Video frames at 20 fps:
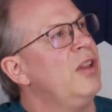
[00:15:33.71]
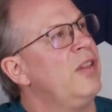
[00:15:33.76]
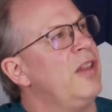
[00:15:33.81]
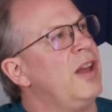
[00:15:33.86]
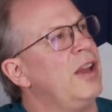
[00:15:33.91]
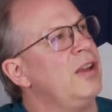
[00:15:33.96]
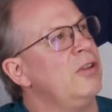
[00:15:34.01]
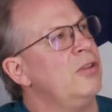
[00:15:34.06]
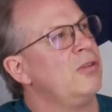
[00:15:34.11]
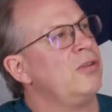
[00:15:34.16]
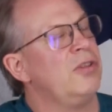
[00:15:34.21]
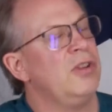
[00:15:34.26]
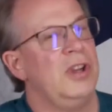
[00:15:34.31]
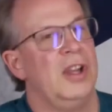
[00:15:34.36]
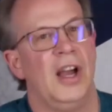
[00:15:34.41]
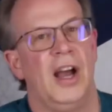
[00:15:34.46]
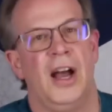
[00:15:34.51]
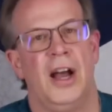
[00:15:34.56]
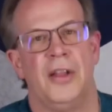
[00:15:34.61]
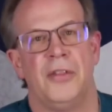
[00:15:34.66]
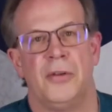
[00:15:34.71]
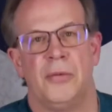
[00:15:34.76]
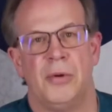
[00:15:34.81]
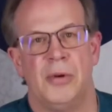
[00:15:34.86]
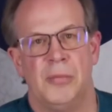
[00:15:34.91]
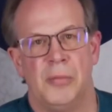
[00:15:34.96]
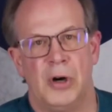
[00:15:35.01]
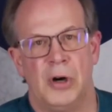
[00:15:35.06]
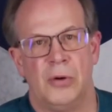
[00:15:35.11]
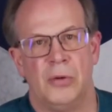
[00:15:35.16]
that you see on the
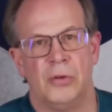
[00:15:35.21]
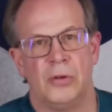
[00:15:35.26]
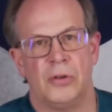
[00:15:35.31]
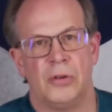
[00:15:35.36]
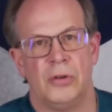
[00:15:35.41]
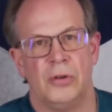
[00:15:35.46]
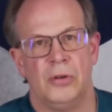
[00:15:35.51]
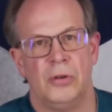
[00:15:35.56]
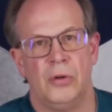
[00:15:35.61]
remote